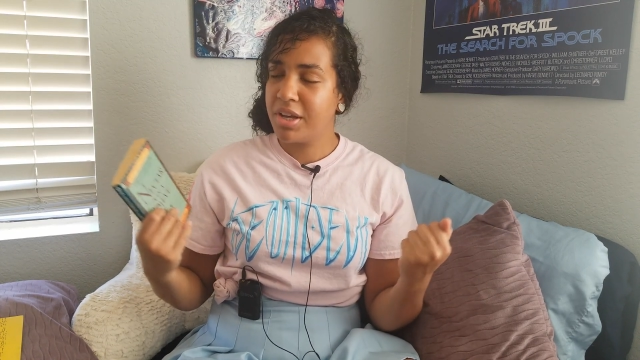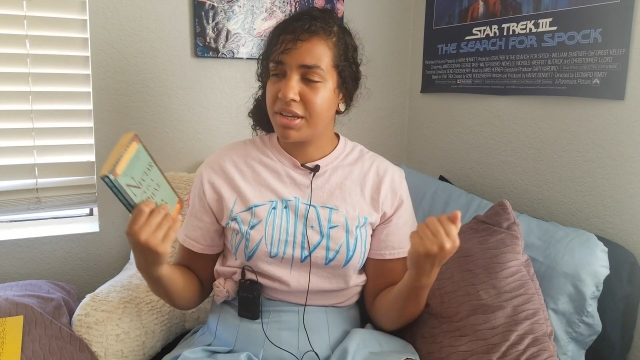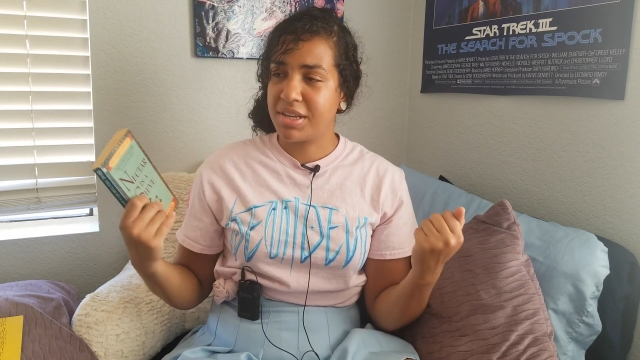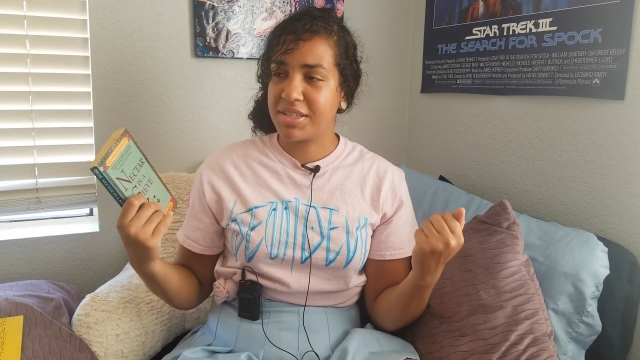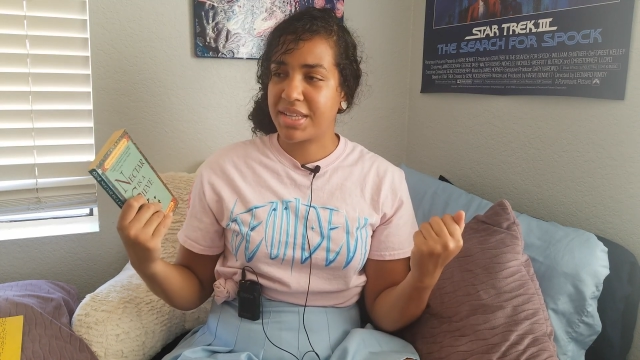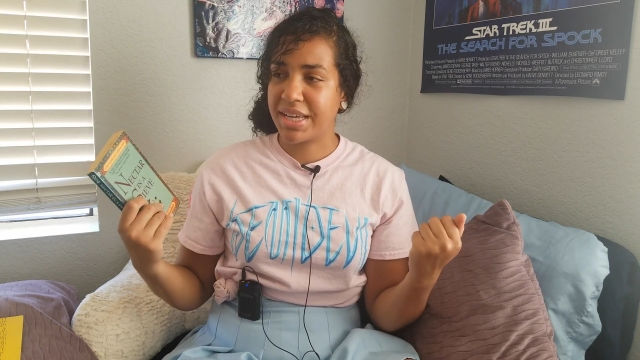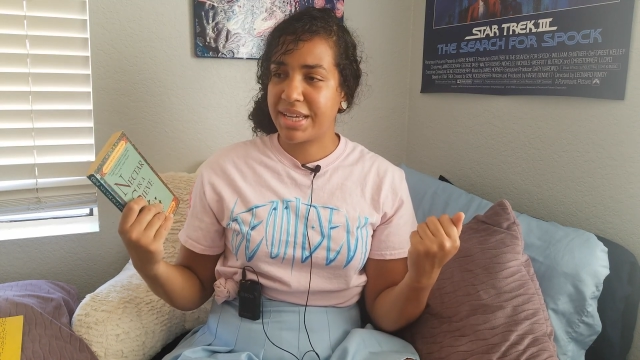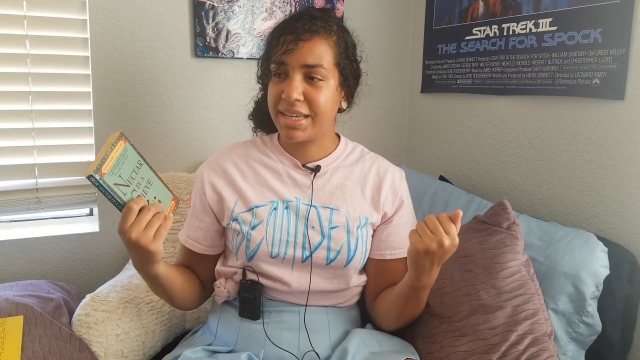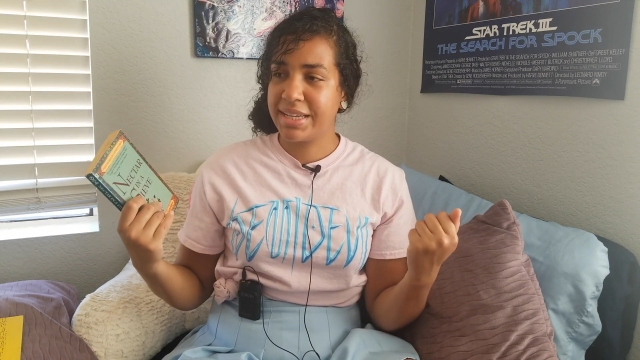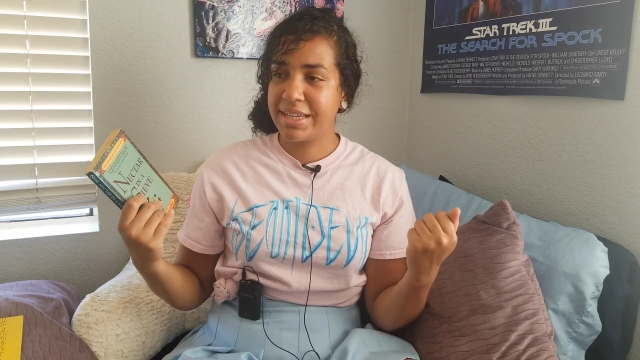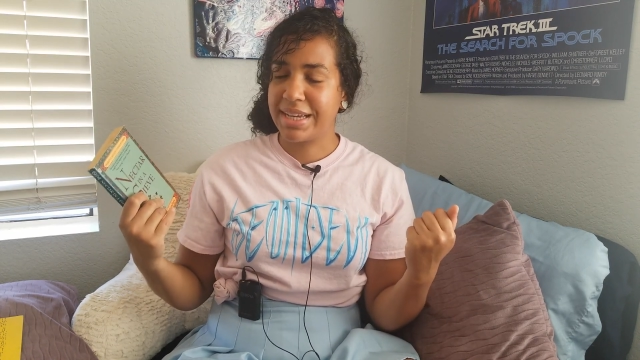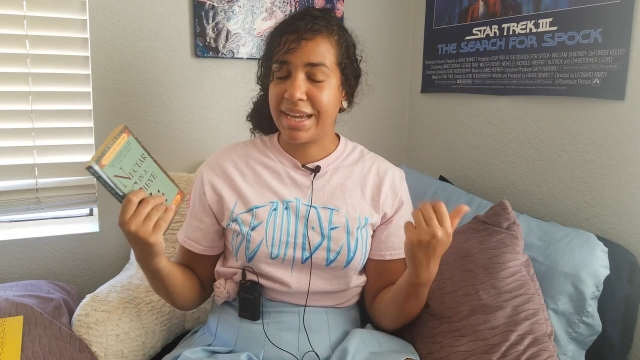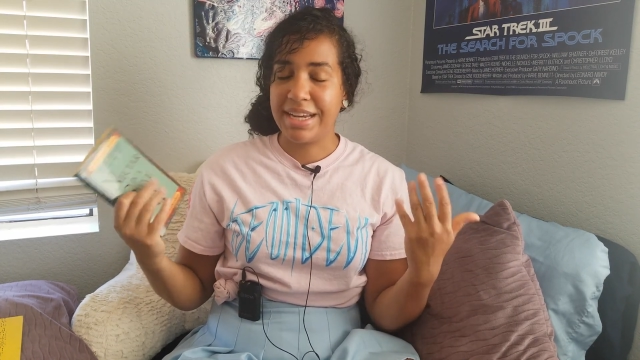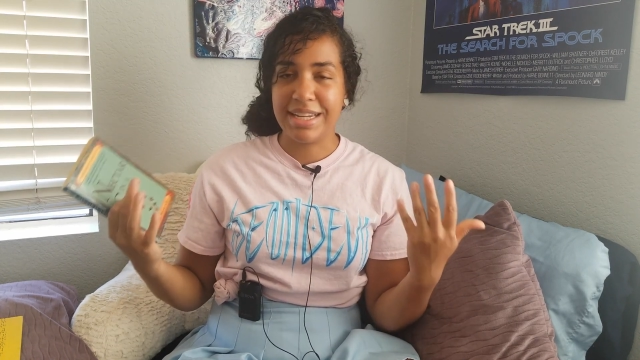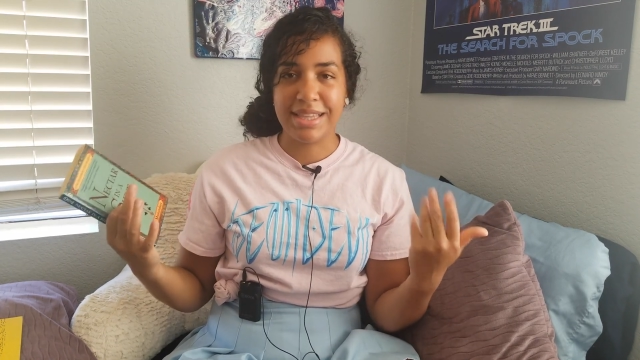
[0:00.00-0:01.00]
because like
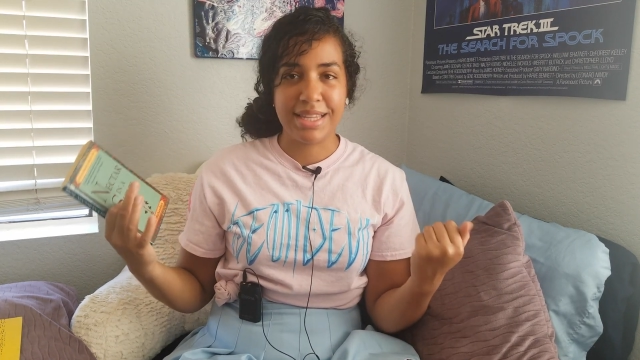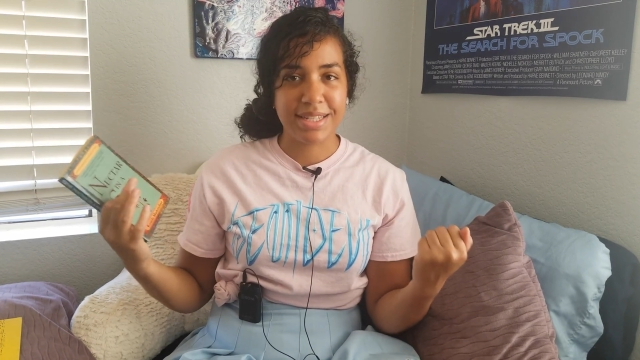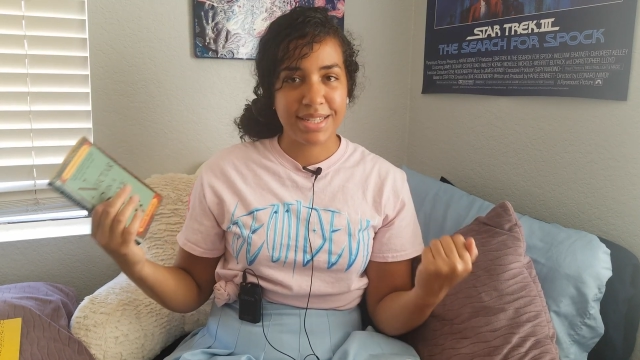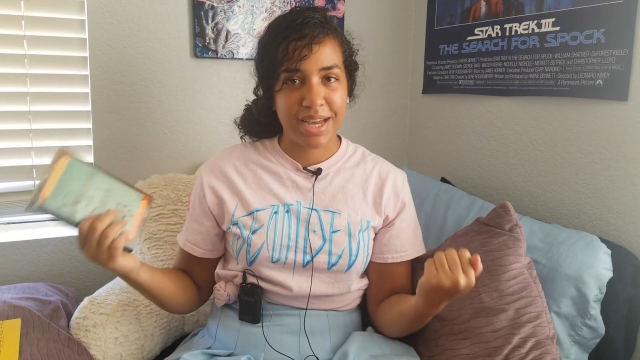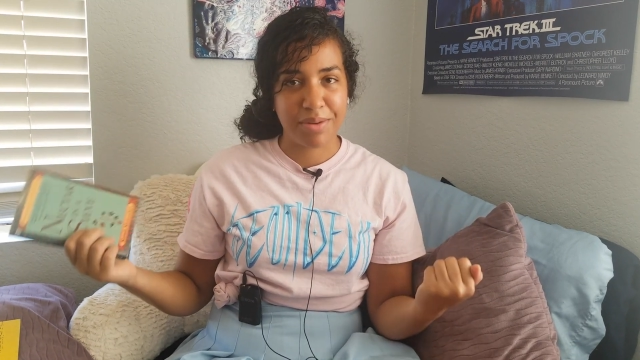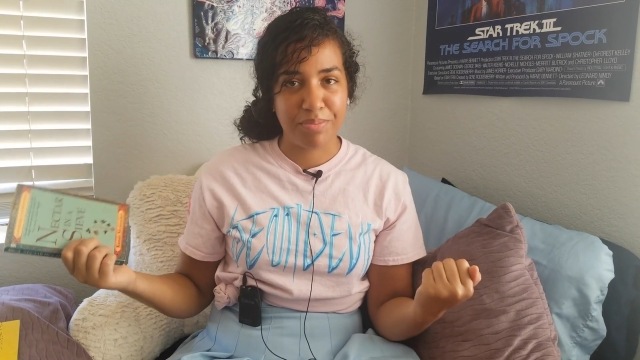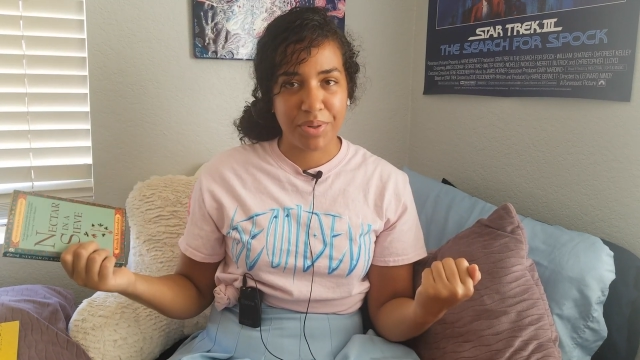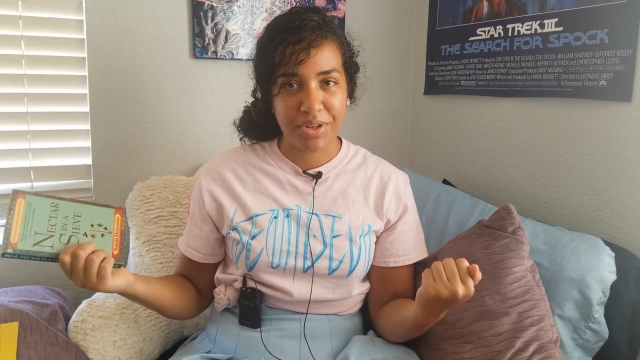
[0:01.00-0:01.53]
I need the sad